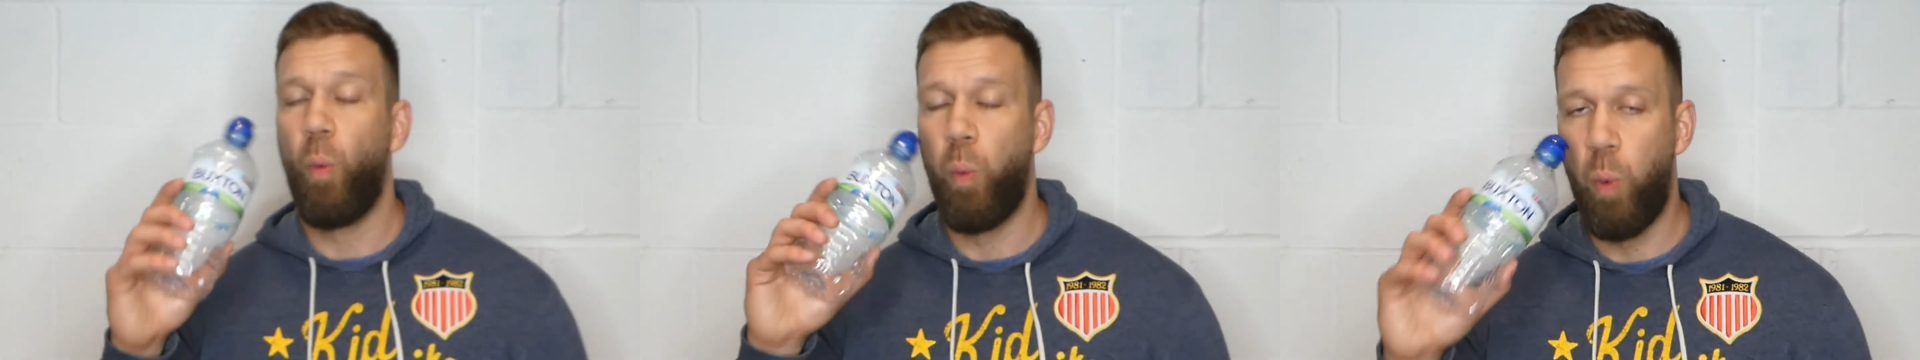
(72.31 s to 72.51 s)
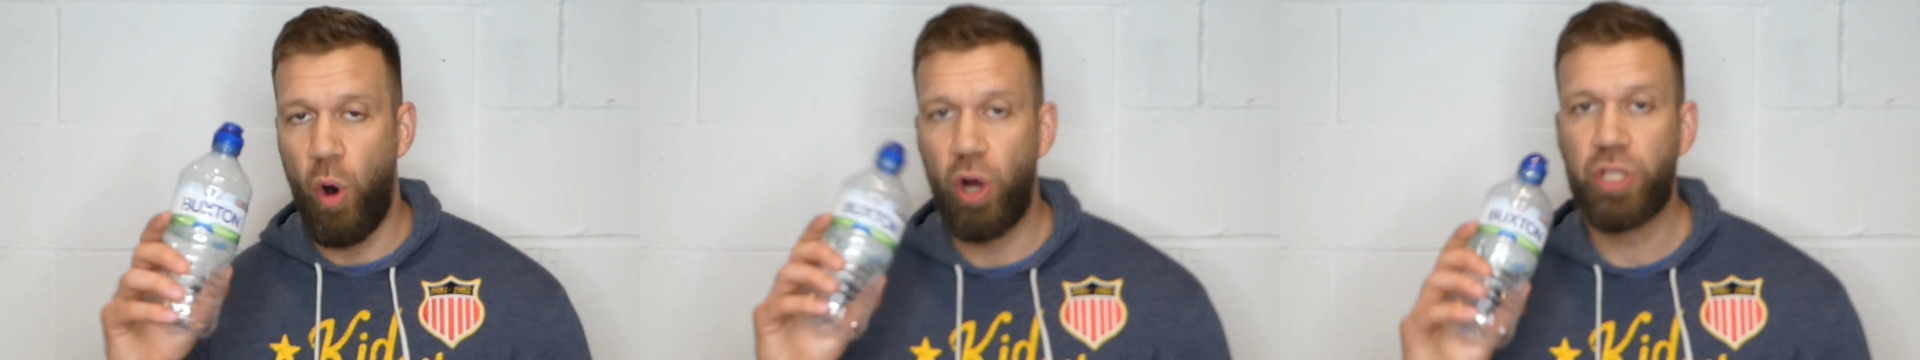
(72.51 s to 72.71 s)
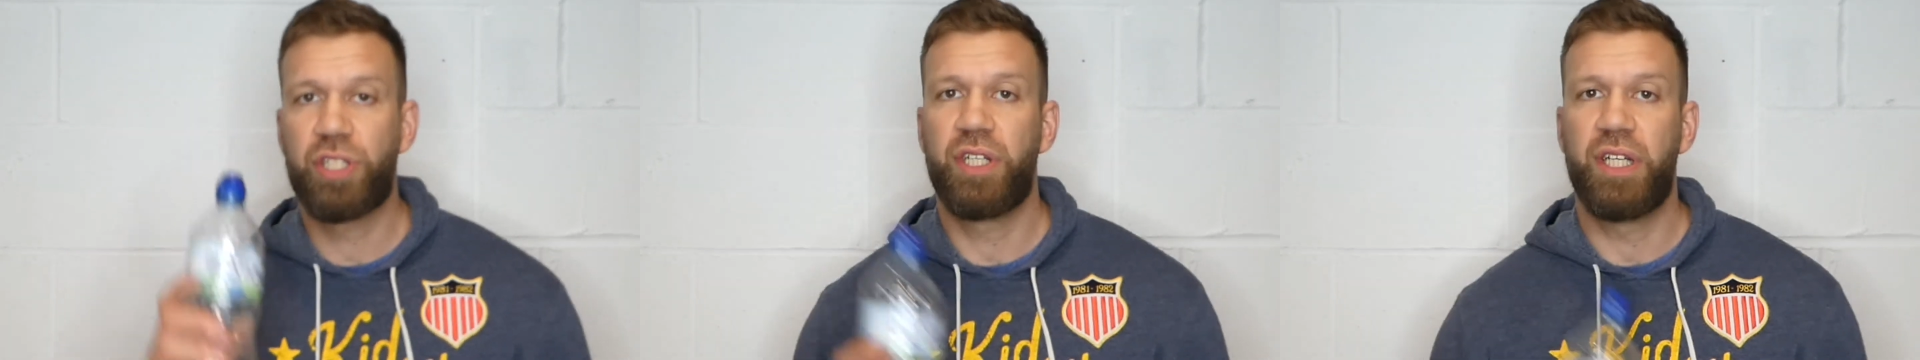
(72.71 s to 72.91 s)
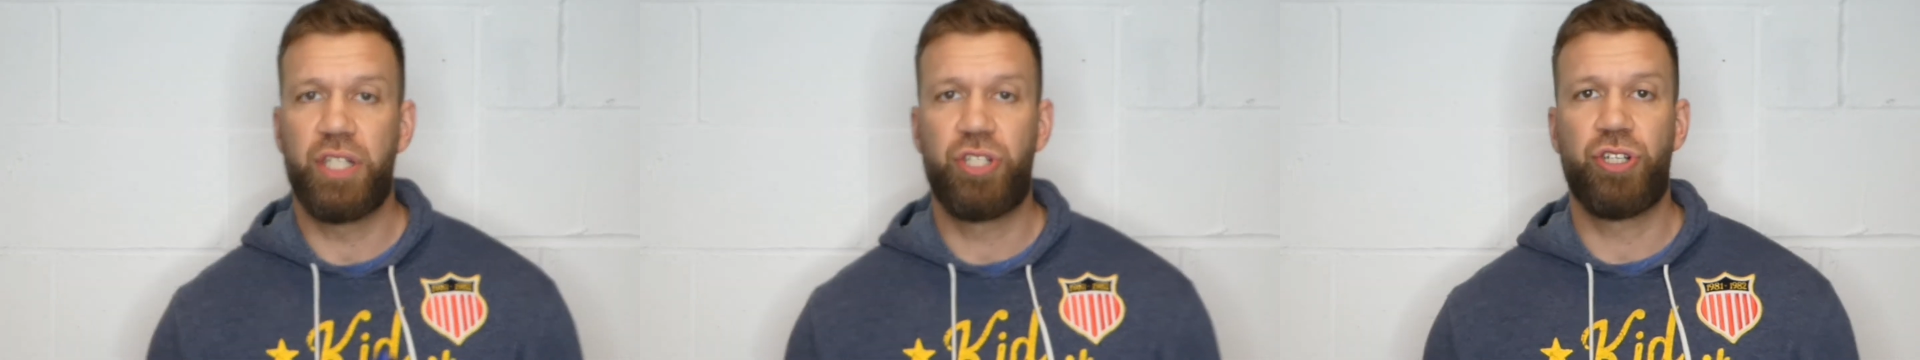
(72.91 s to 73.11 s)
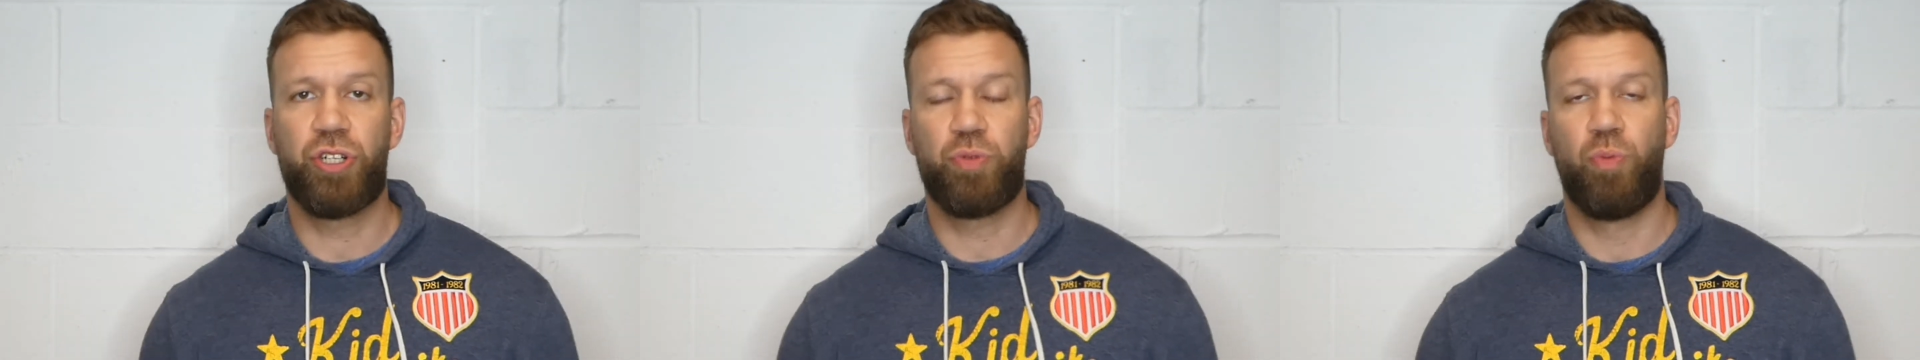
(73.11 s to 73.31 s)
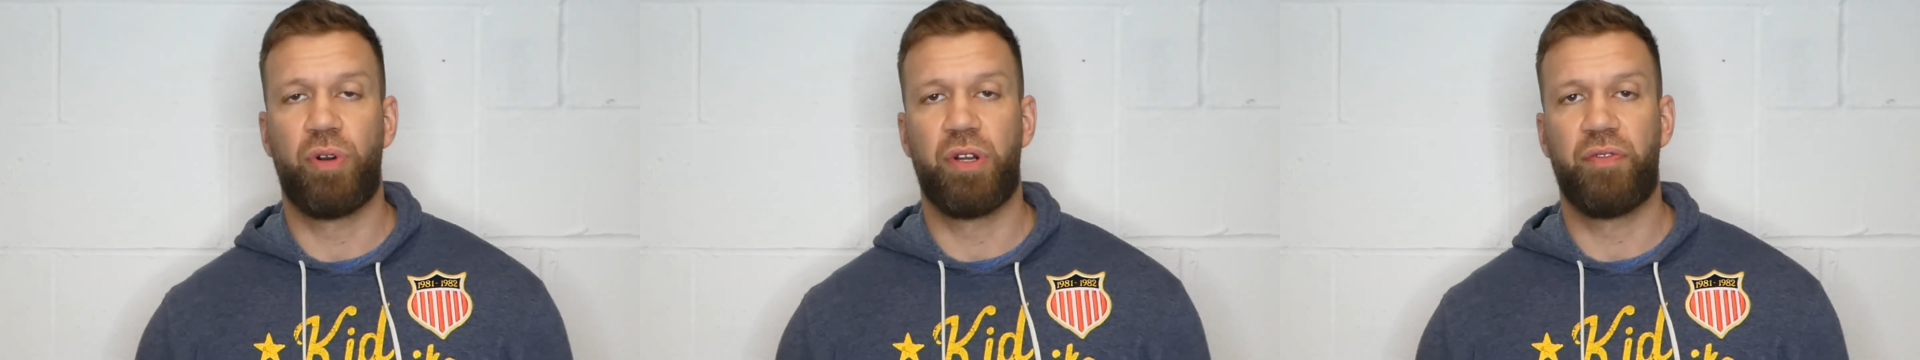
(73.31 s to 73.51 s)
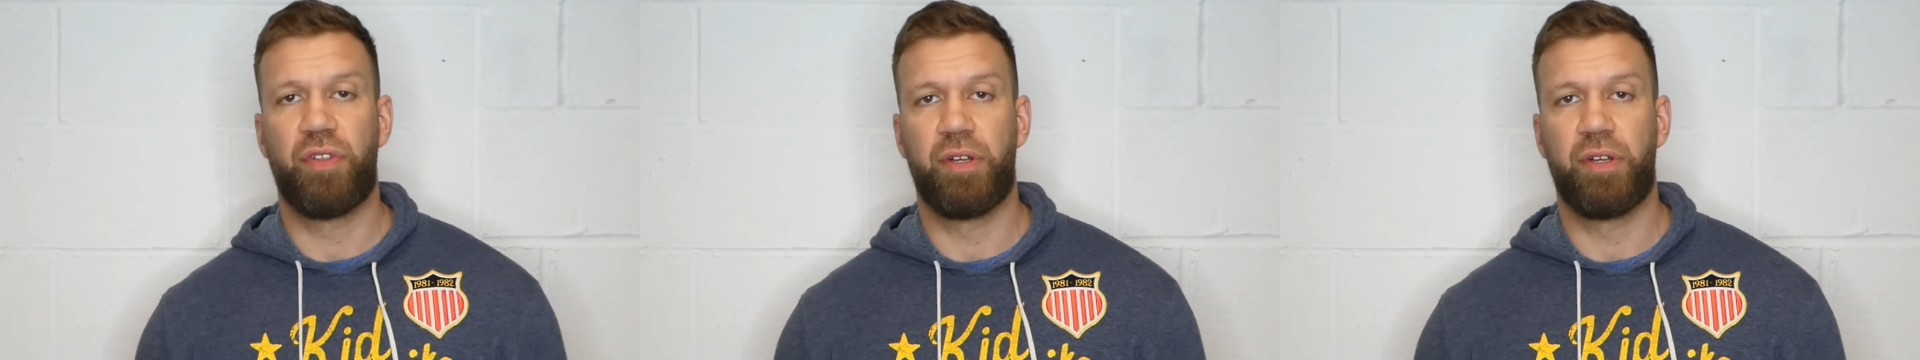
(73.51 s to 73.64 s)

Water is just one of